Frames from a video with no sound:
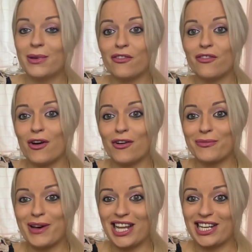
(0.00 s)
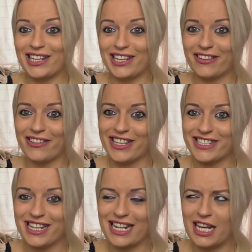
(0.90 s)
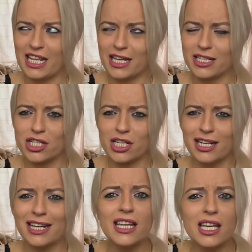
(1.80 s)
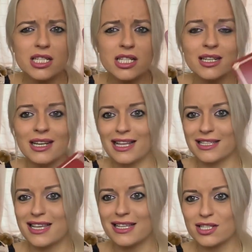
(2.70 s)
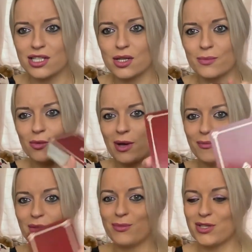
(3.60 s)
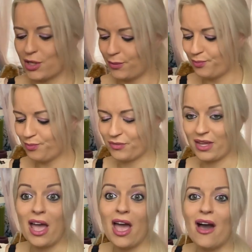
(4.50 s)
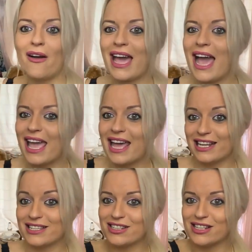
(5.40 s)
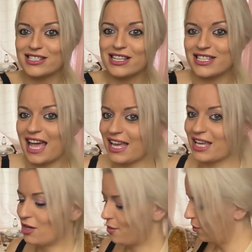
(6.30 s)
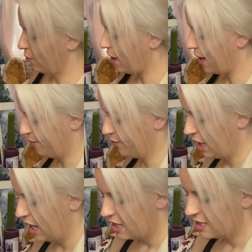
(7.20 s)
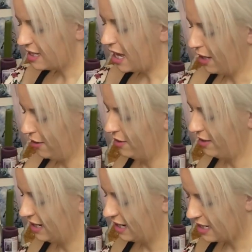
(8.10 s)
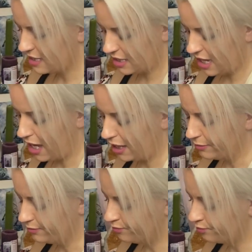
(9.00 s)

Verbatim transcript: Both of my lineage, lineage, lineage, ancestors, number one, number two. Okay, let's do this. Deck number one. So let's go.